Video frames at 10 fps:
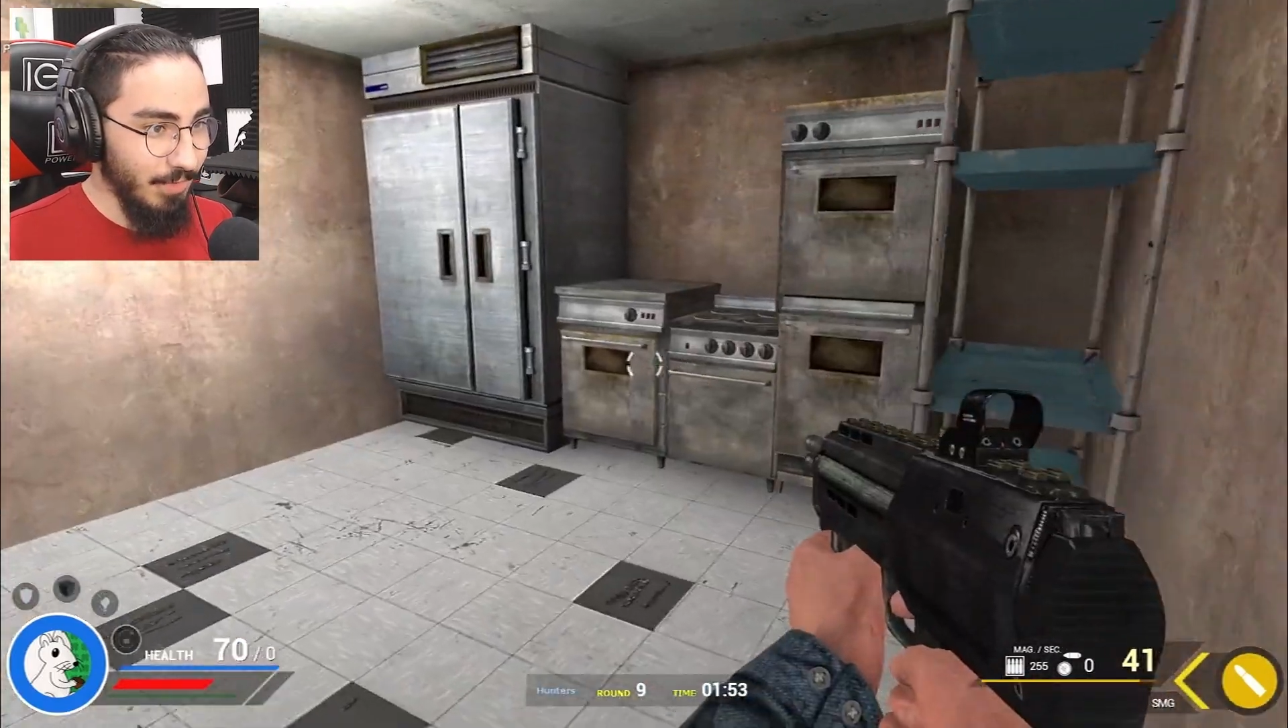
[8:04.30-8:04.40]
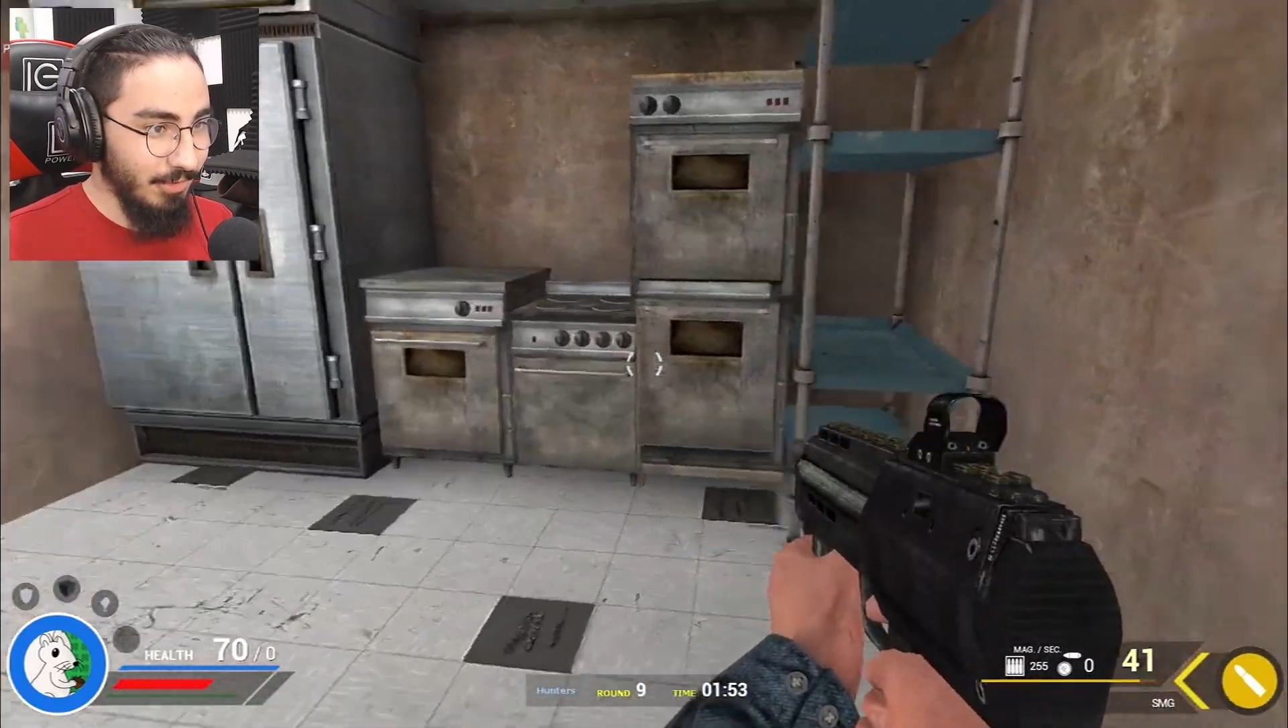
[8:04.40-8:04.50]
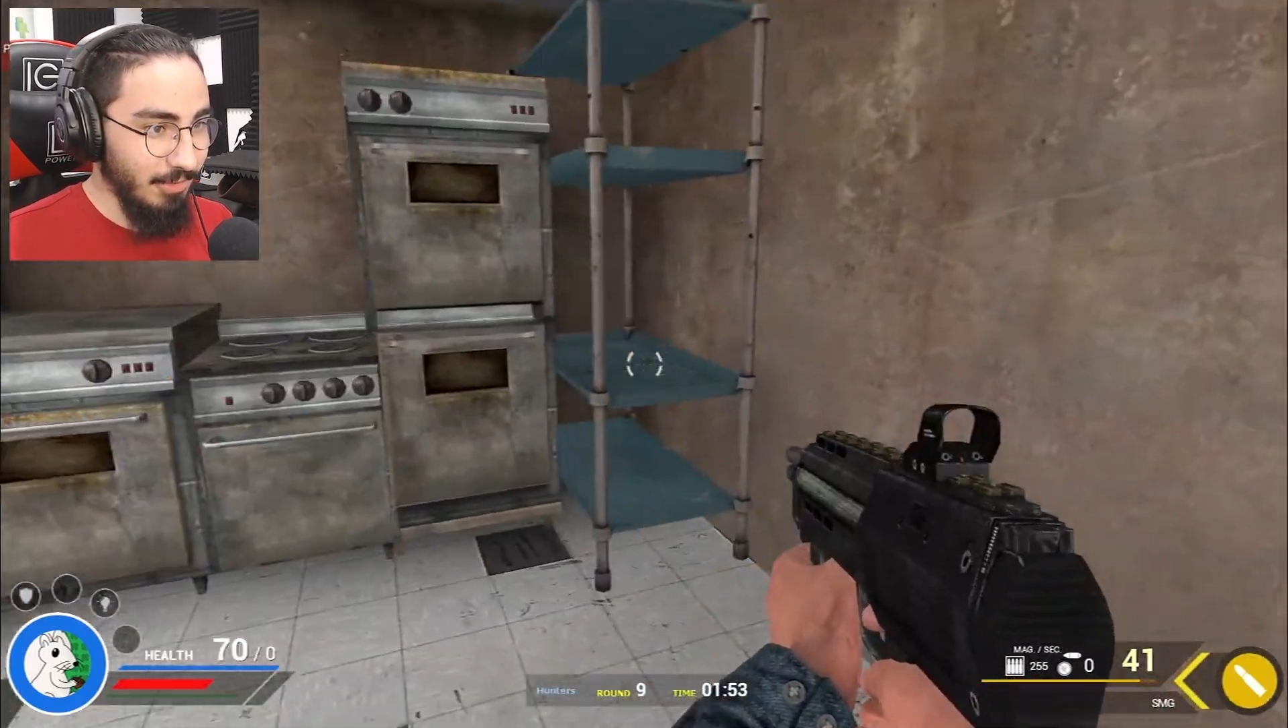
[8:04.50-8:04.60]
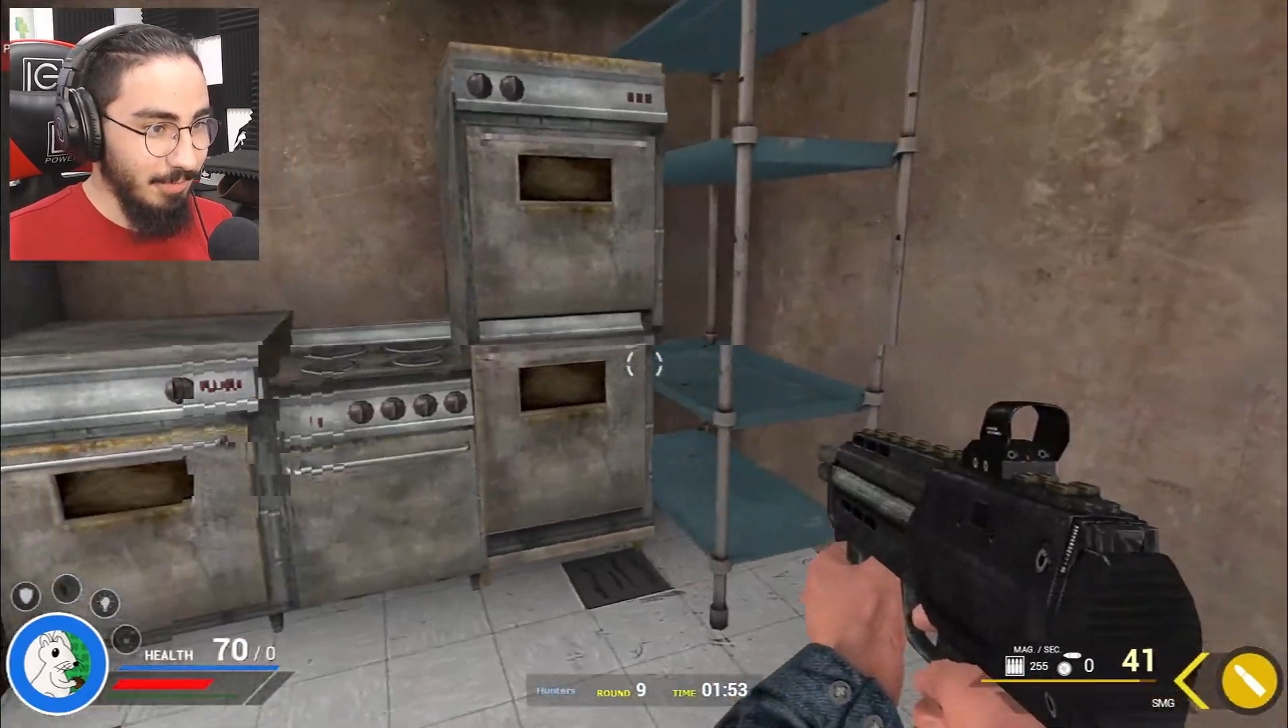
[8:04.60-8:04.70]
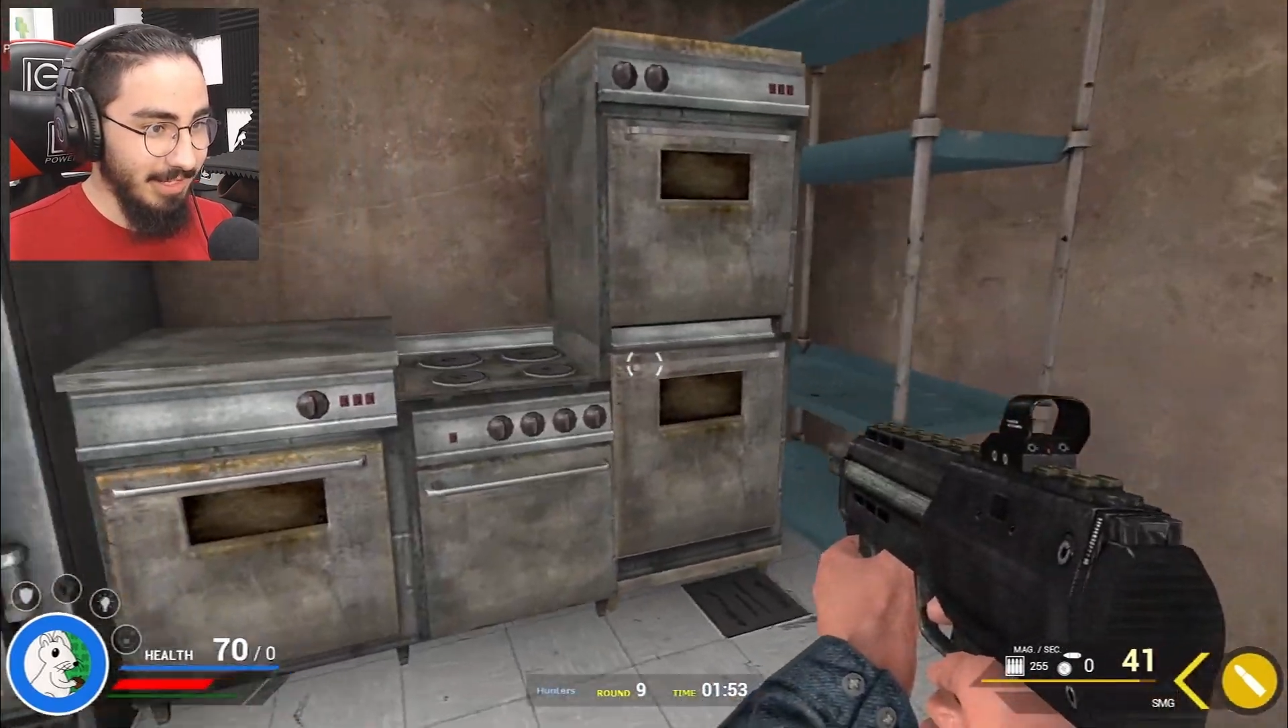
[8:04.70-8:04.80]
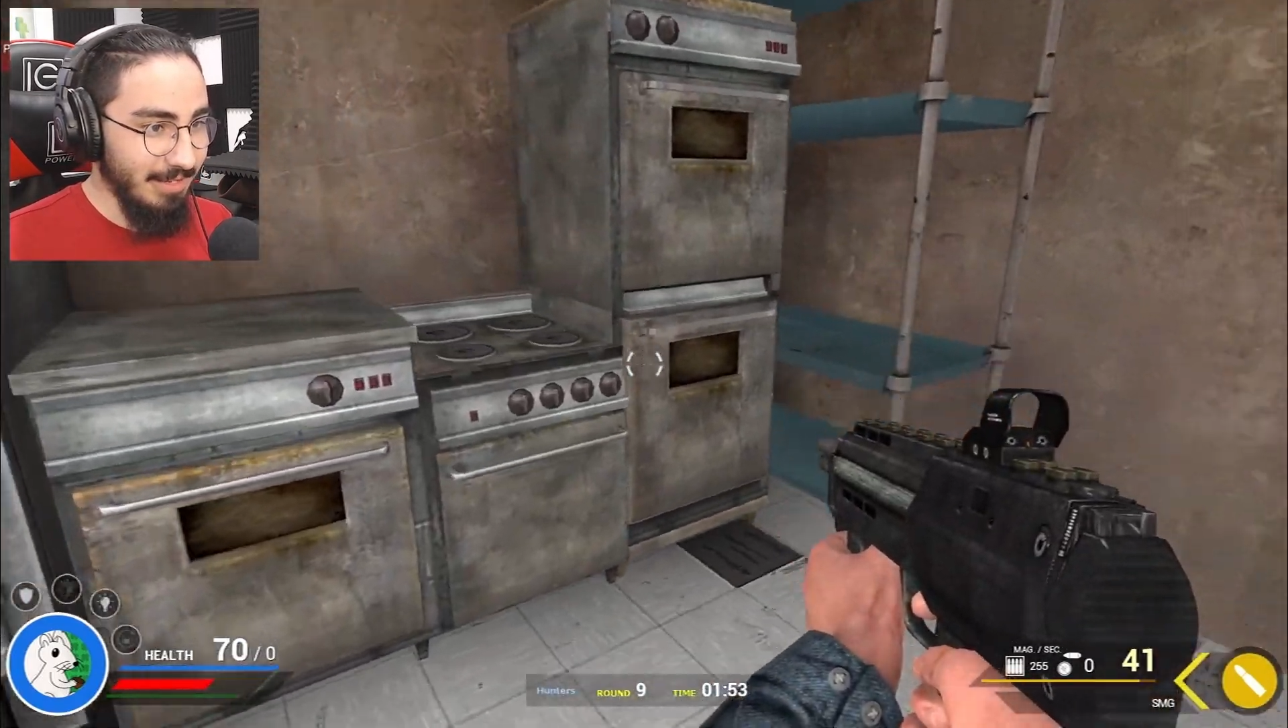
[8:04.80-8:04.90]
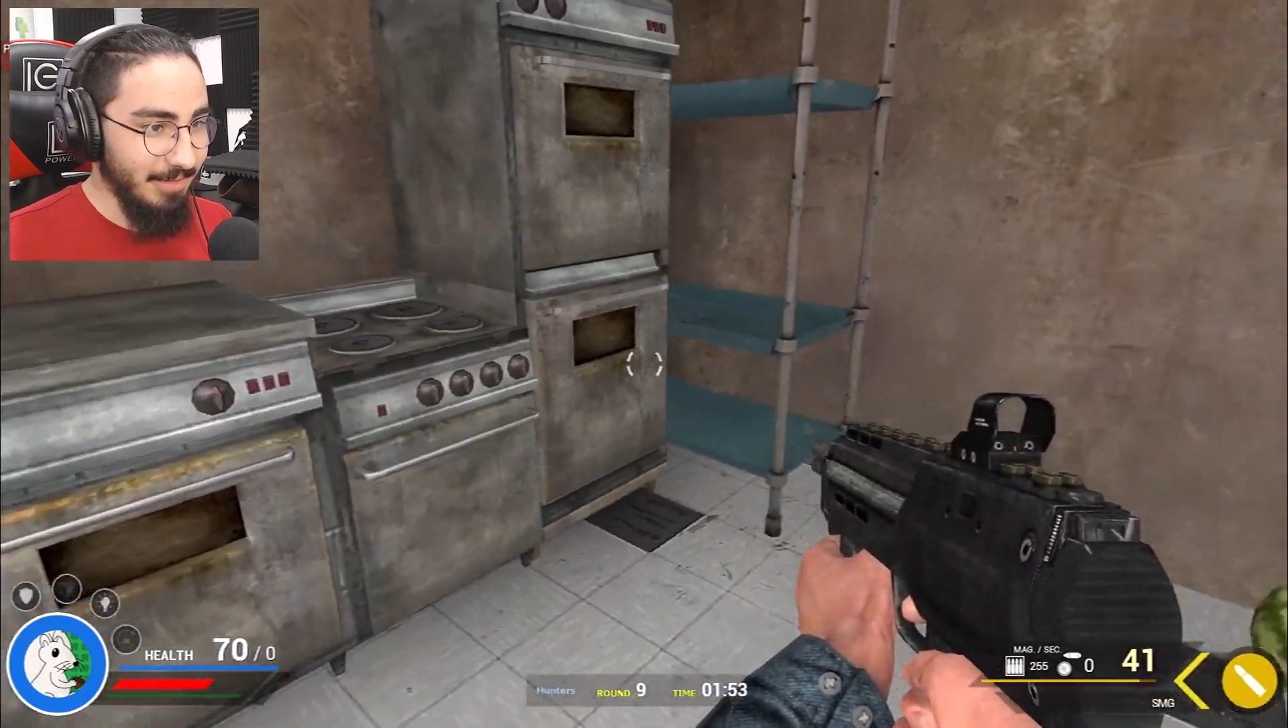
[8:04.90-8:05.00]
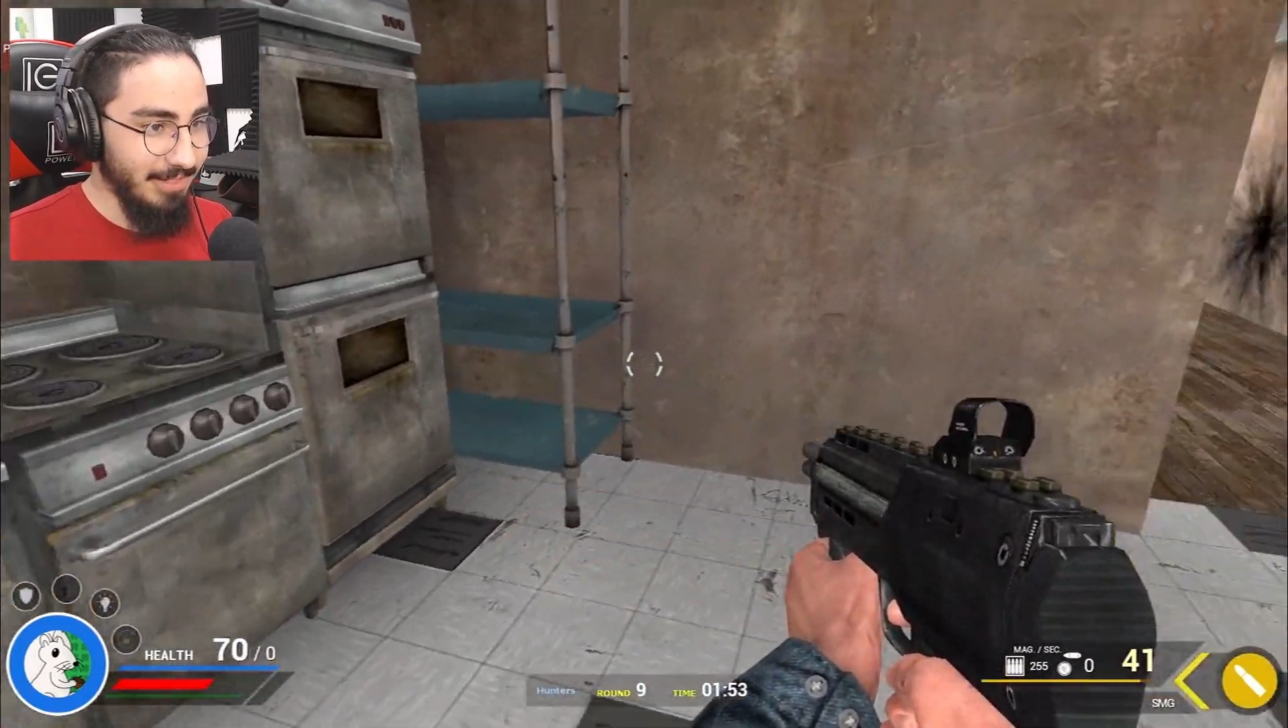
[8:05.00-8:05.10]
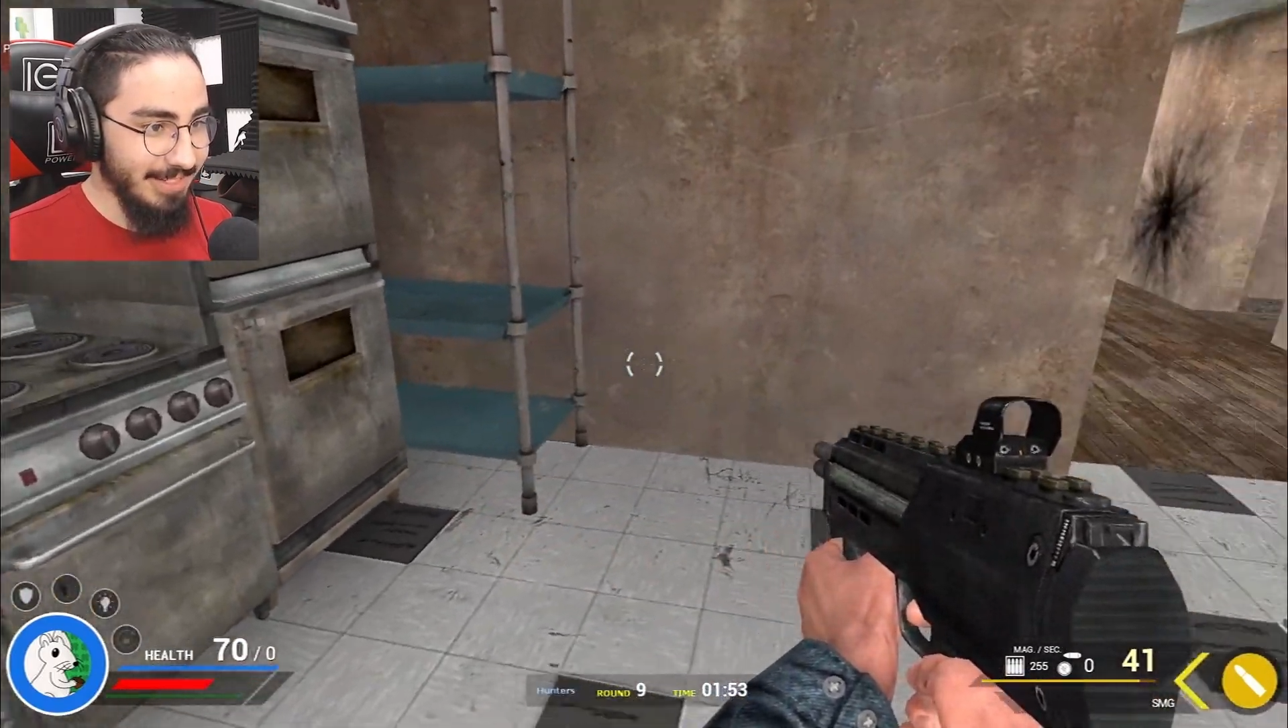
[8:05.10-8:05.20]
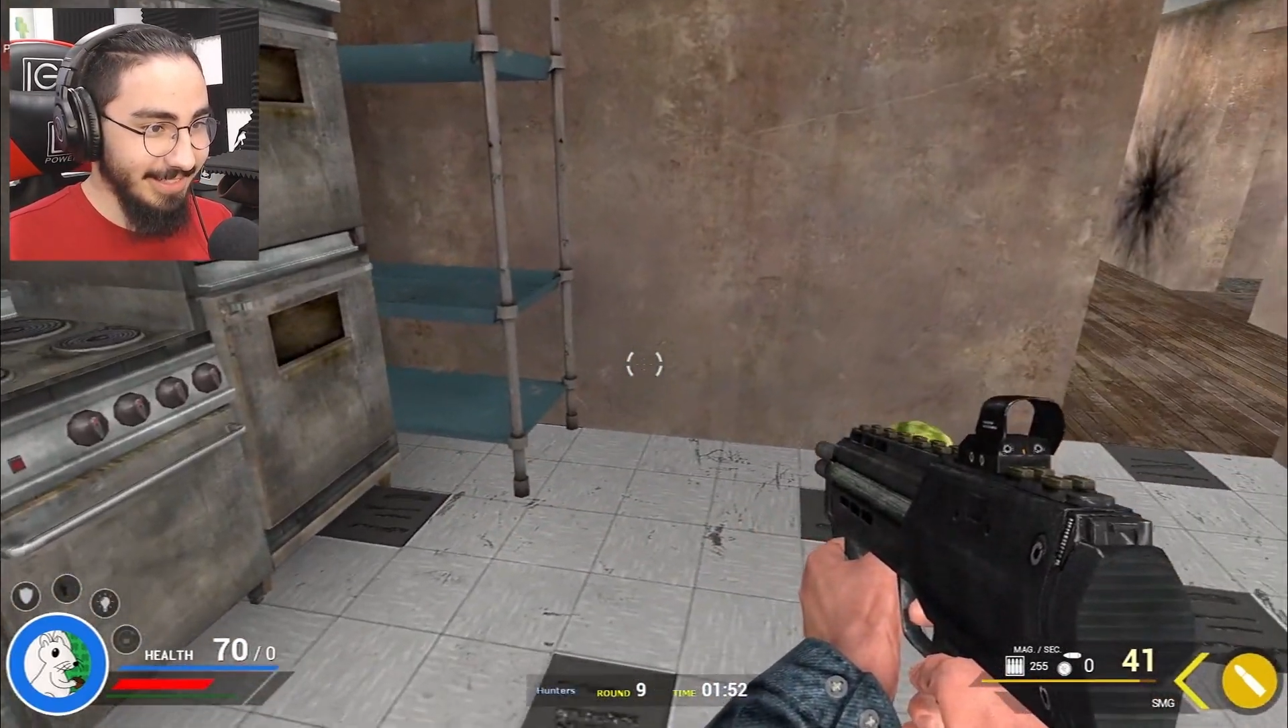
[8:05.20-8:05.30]
who's playing that
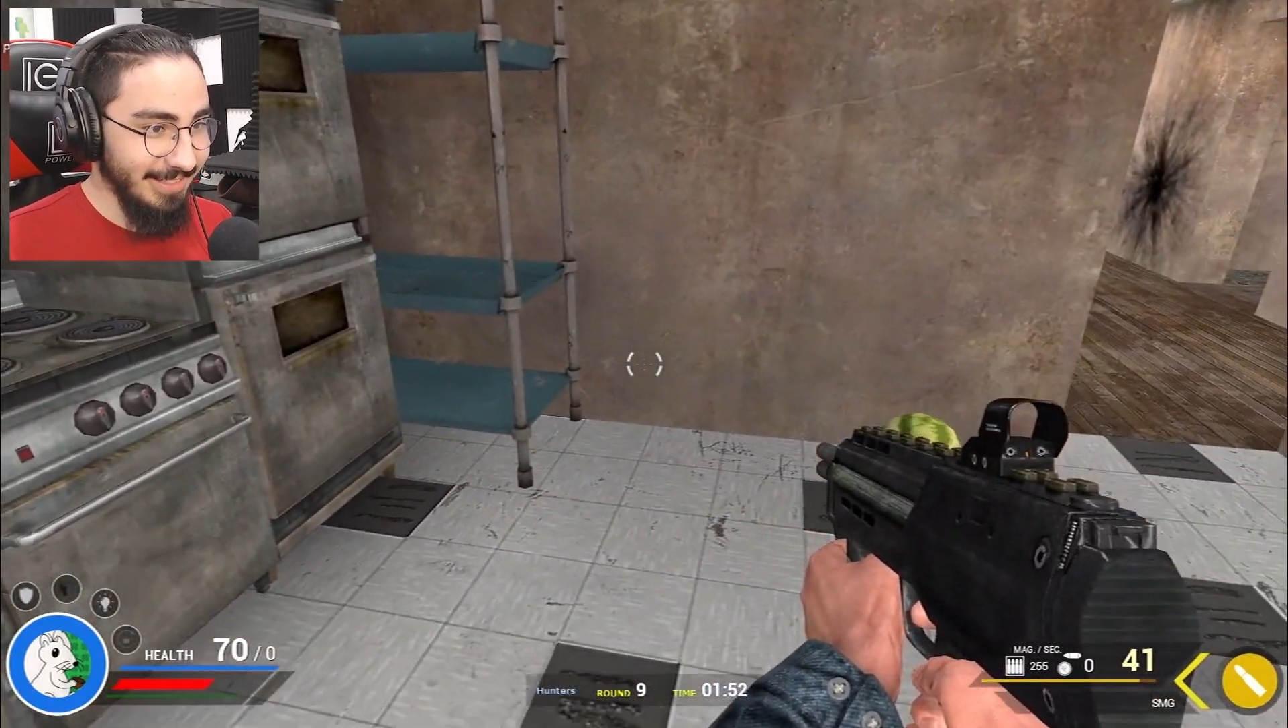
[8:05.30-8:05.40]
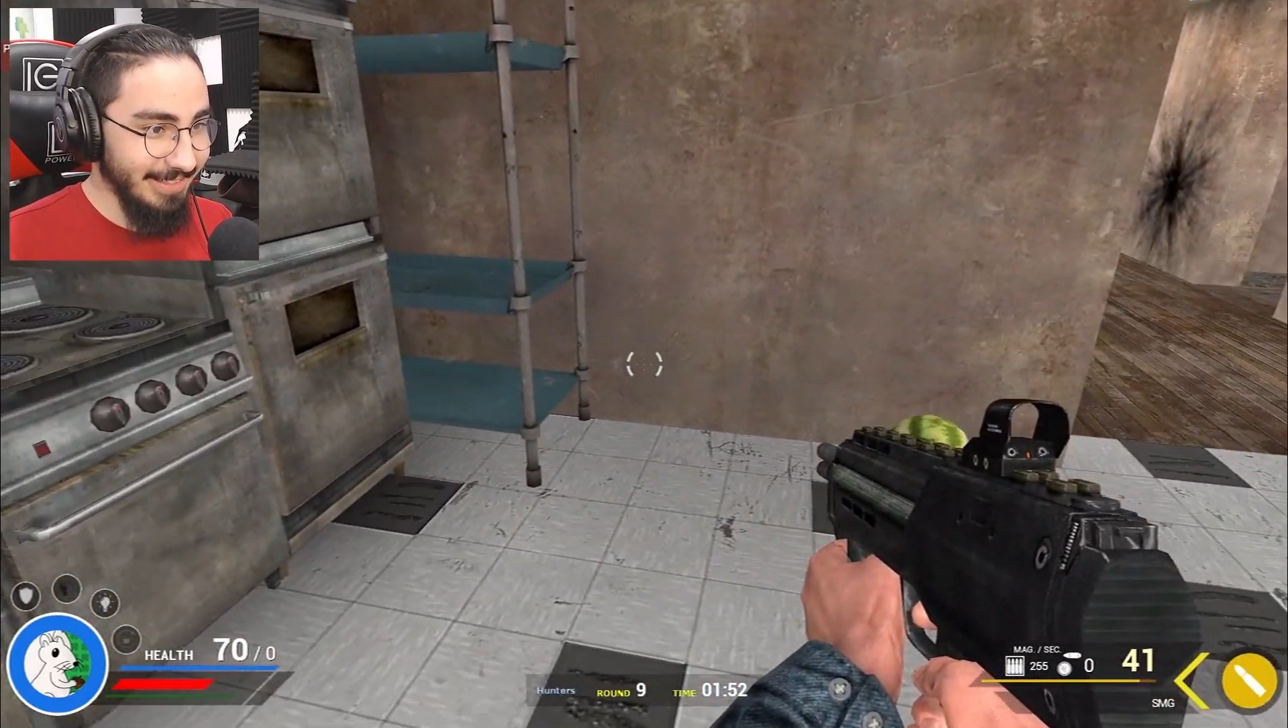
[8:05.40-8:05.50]
music?